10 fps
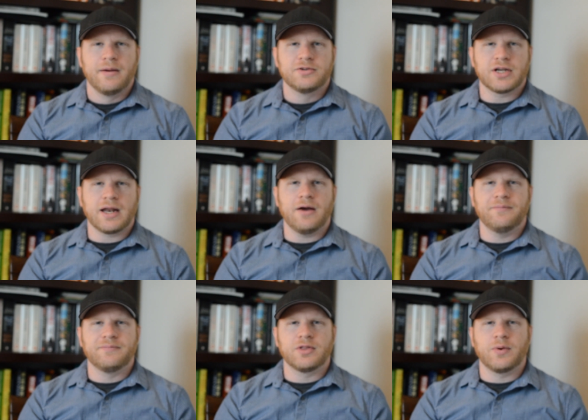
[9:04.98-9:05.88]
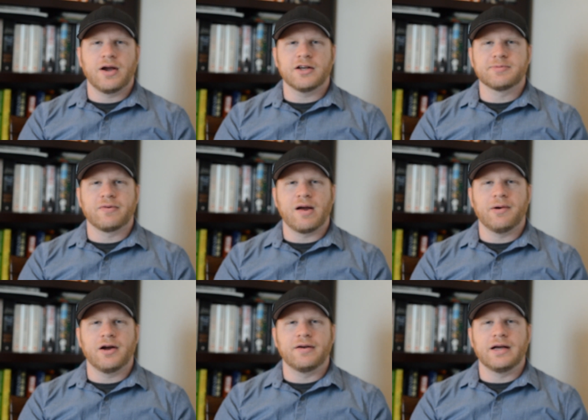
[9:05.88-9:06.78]
check it out, The Warehouse by Rob
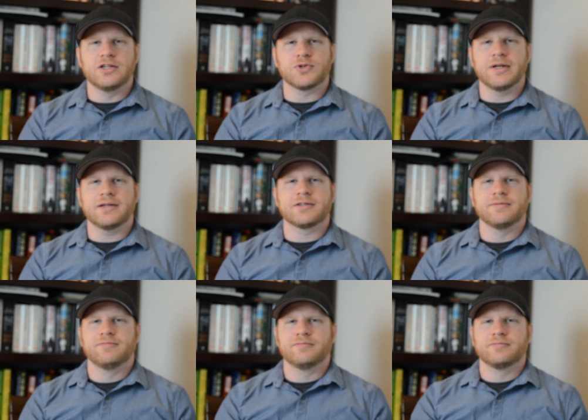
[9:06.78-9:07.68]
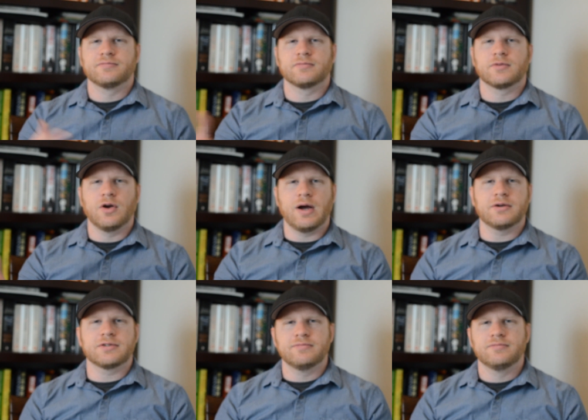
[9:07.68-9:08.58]
Hart. I enjoyed it. Go
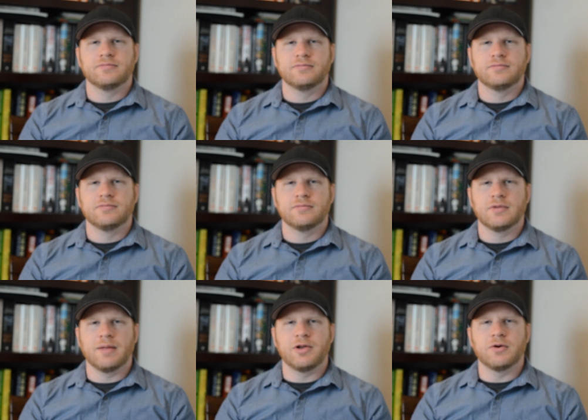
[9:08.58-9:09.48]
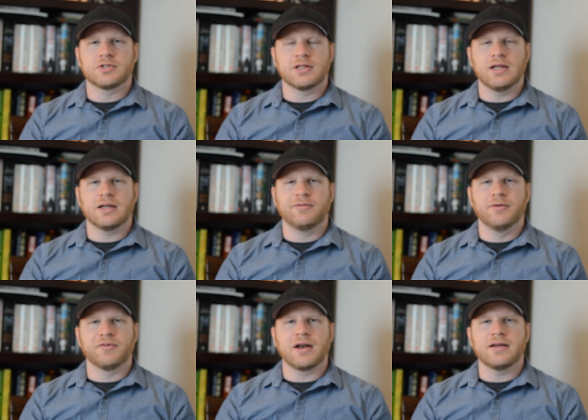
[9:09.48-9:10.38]
out, let me know what you think if
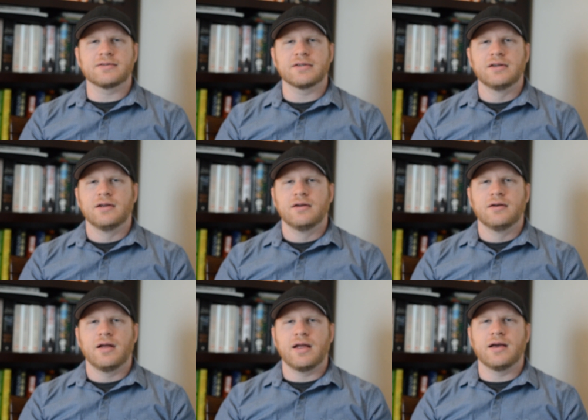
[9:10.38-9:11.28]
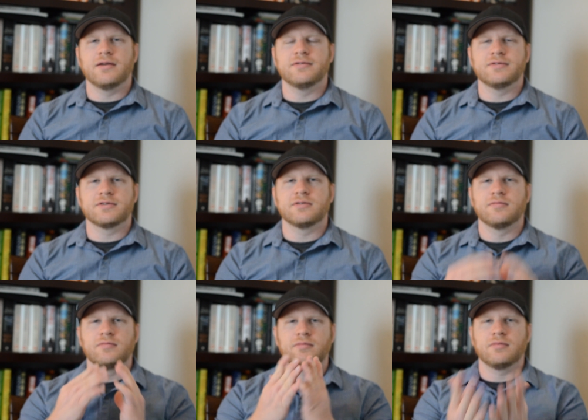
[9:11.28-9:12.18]
you've read it, and
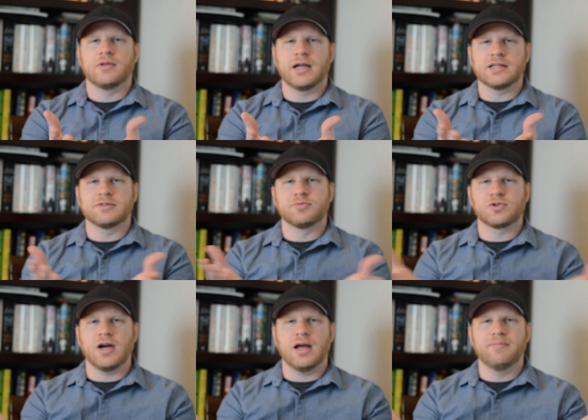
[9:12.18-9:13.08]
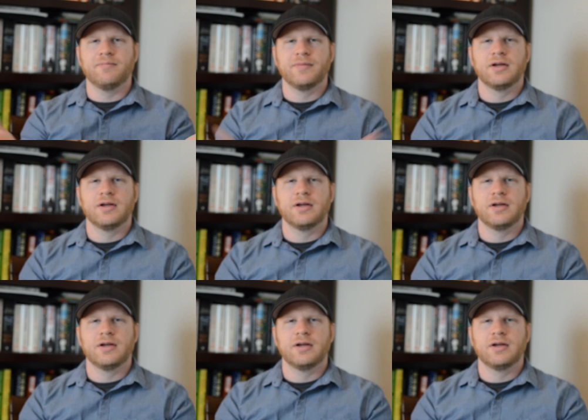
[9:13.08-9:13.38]
like and subscribe.